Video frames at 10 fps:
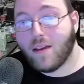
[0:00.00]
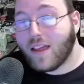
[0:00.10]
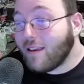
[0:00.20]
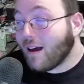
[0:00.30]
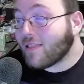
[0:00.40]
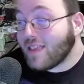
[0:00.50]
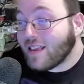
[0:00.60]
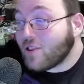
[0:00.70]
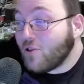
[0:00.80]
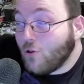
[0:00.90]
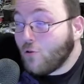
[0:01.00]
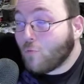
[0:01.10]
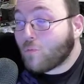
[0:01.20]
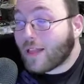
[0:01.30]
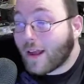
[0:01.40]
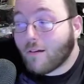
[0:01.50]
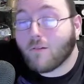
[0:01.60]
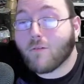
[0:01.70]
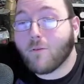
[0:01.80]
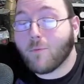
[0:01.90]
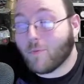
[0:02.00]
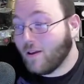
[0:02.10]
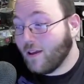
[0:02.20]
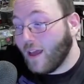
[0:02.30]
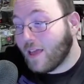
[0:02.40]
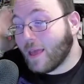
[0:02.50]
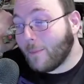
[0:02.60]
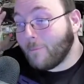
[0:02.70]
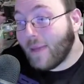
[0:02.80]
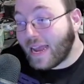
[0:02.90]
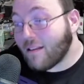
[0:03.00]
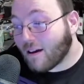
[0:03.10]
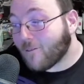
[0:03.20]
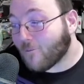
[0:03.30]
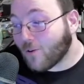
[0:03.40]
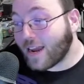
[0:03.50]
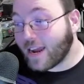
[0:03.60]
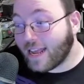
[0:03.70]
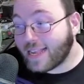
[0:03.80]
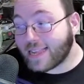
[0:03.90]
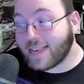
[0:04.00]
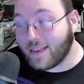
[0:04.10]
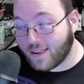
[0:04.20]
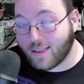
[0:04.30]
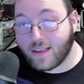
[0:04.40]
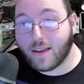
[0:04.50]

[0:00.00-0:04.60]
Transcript: Not this new player group that may not friggin' exist.